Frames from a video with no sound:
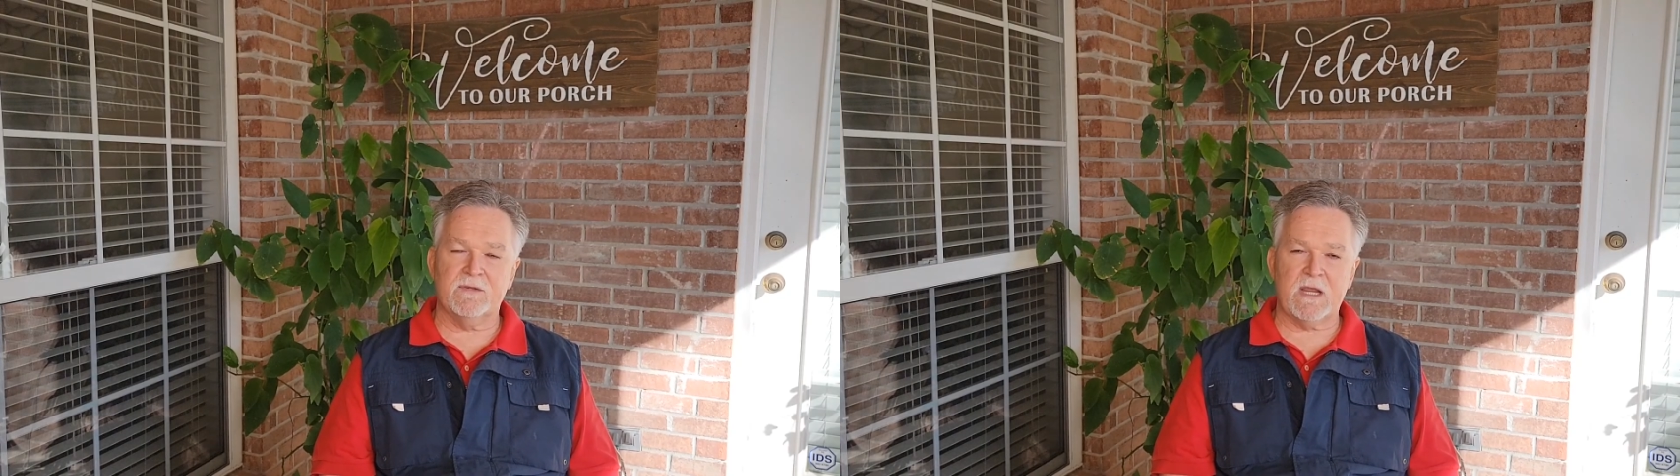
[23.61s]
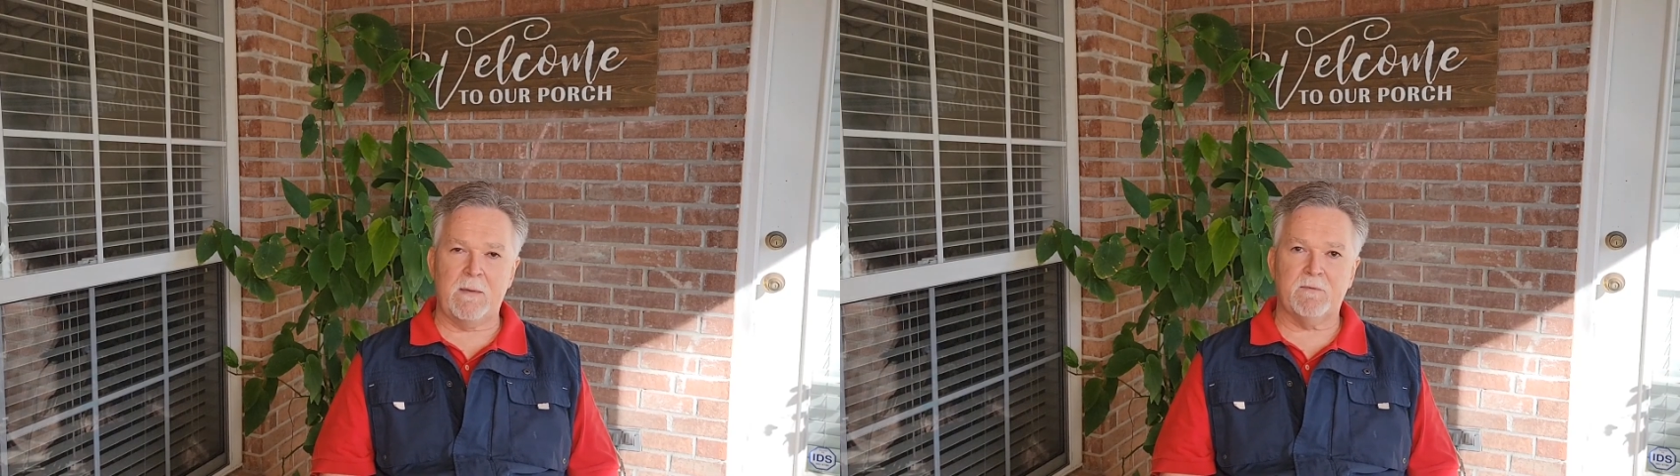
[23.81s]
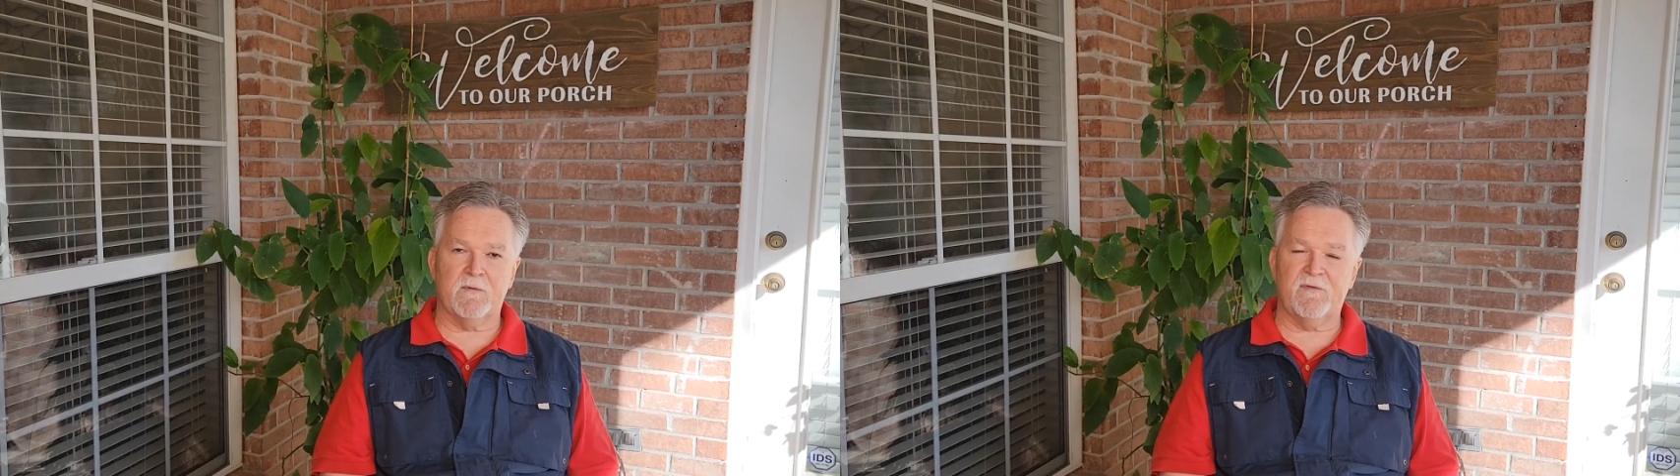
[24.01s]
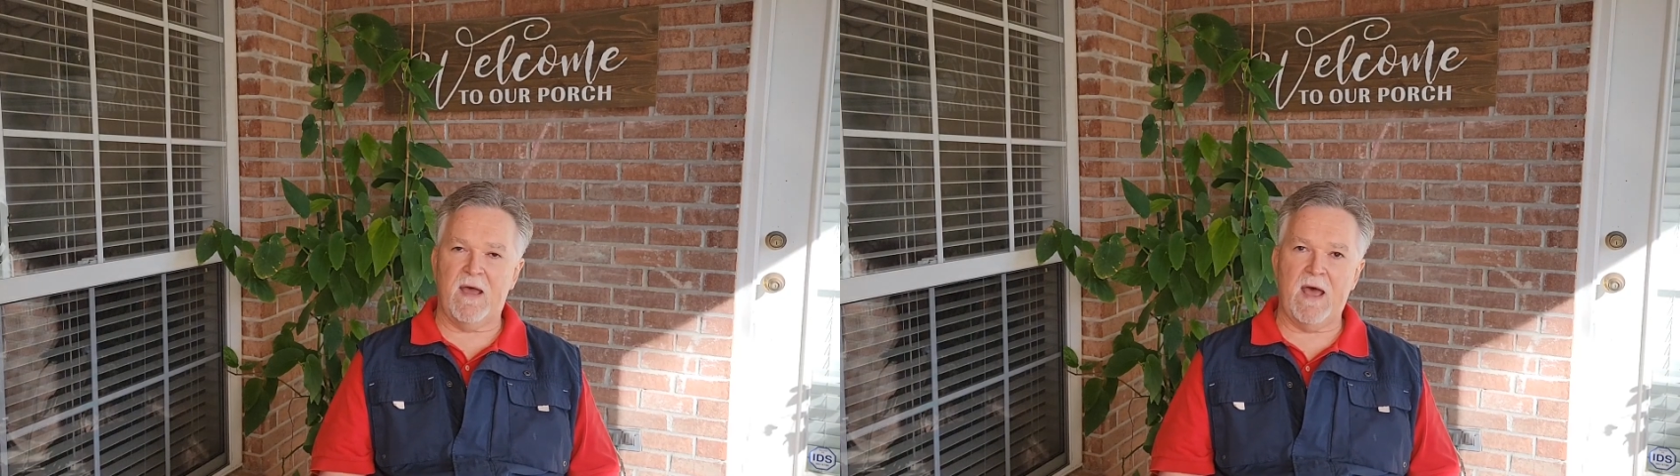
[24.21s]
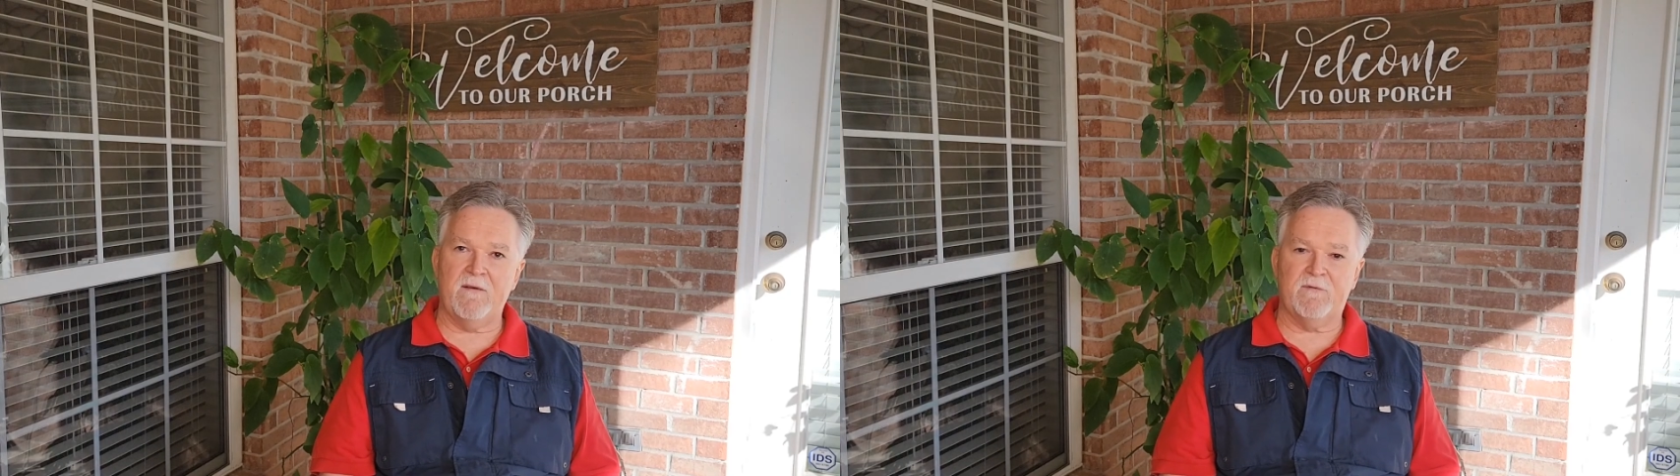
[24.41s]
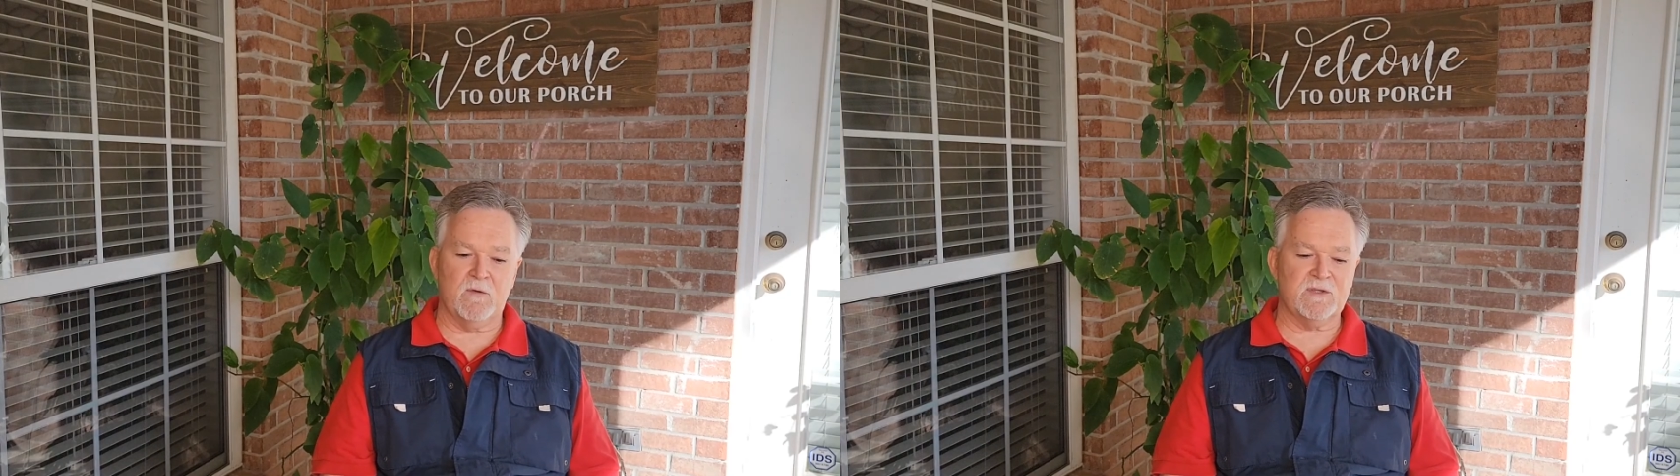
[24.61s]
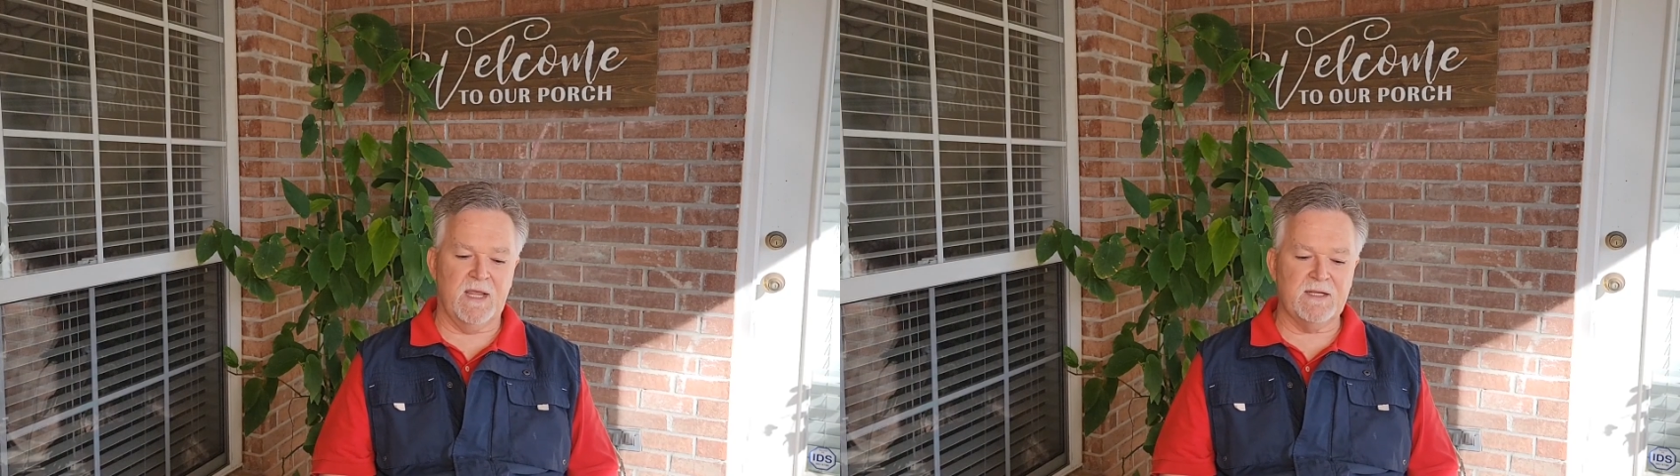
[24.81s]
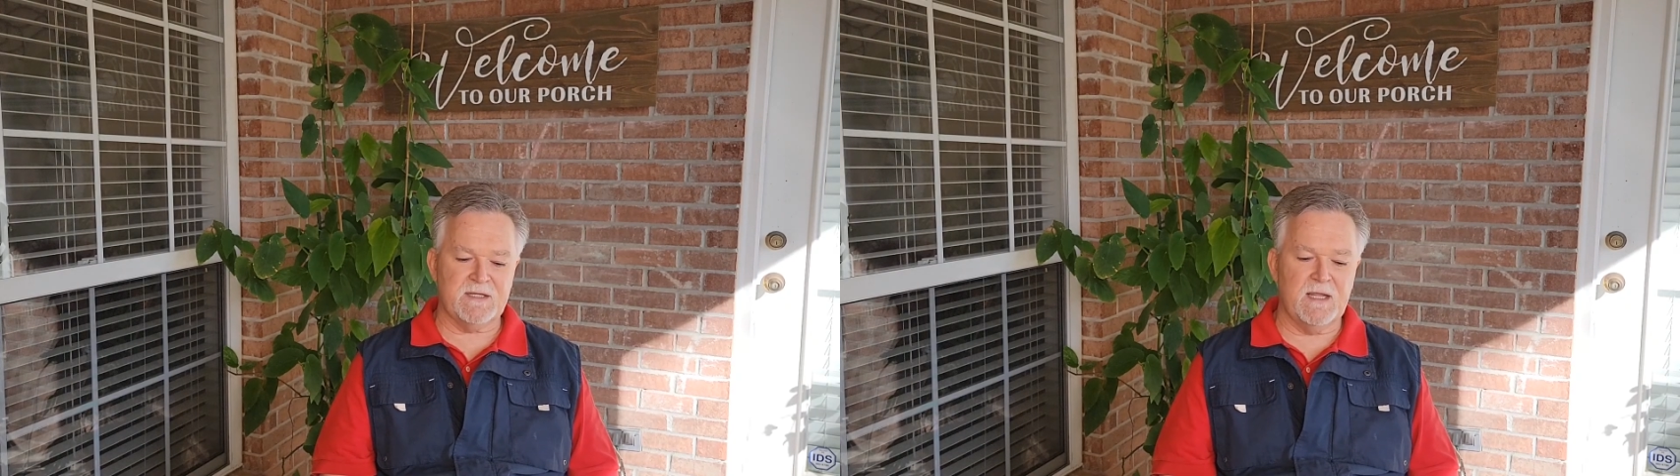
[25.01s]
chapter 5, verse
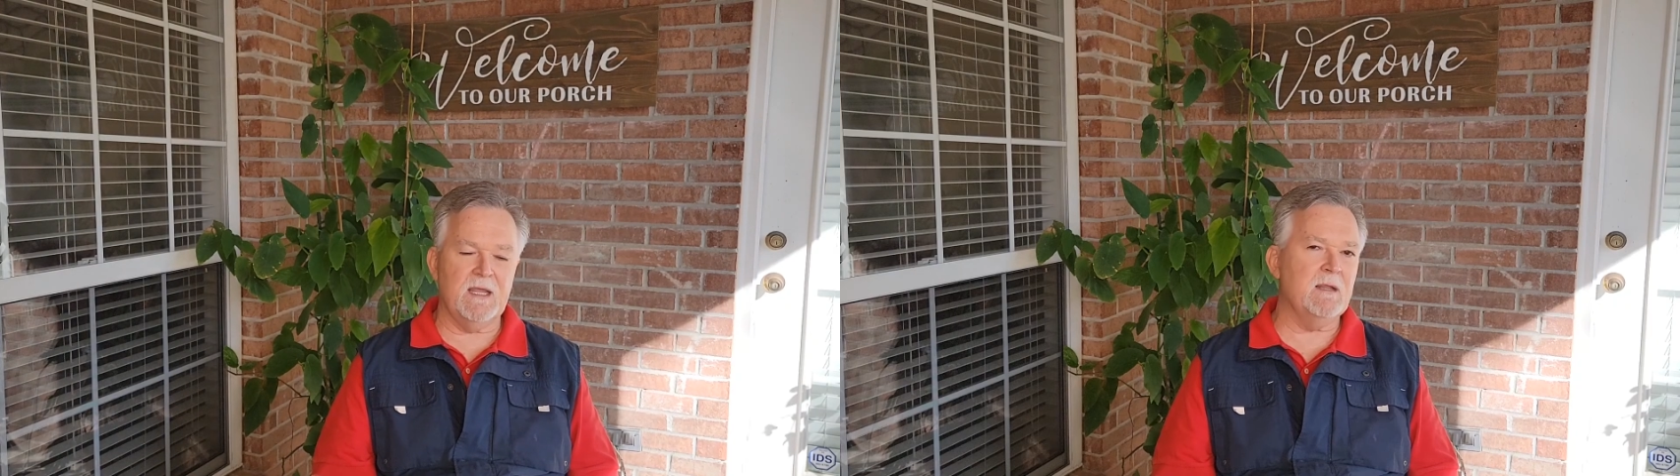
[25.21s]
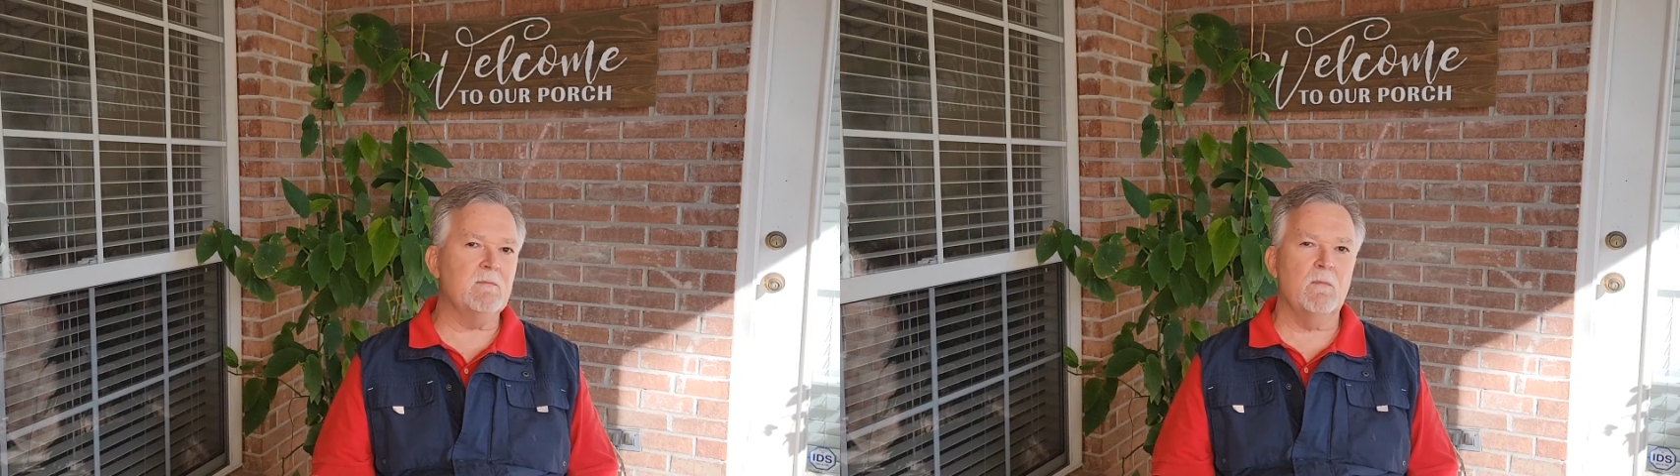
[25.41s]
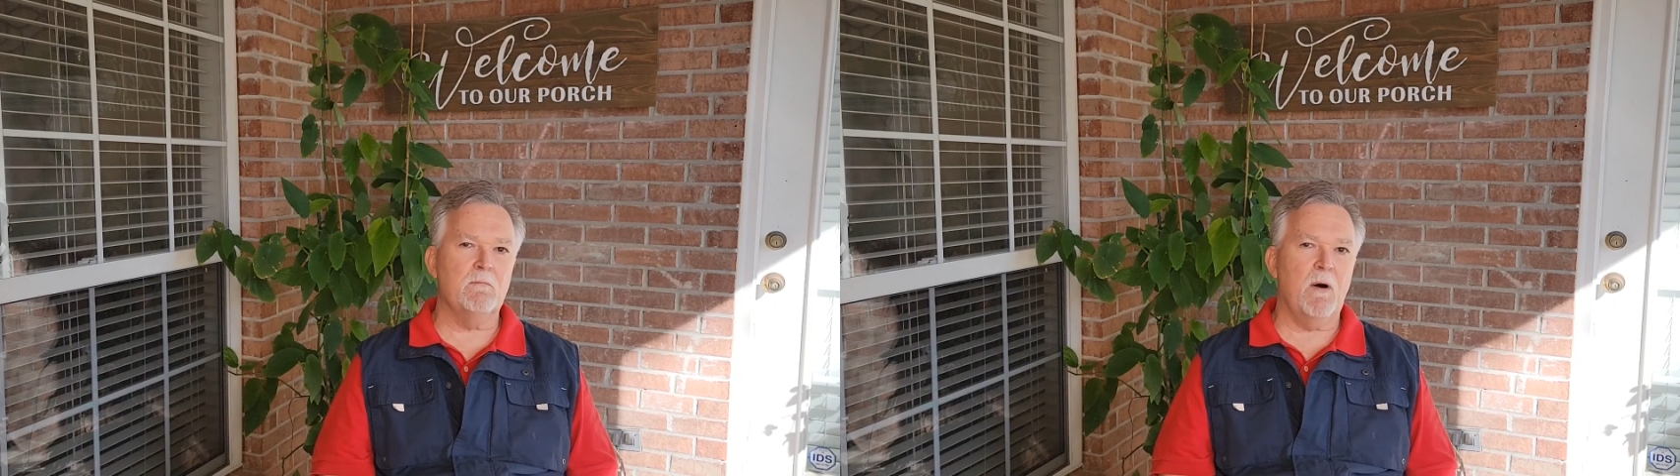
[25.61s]
18,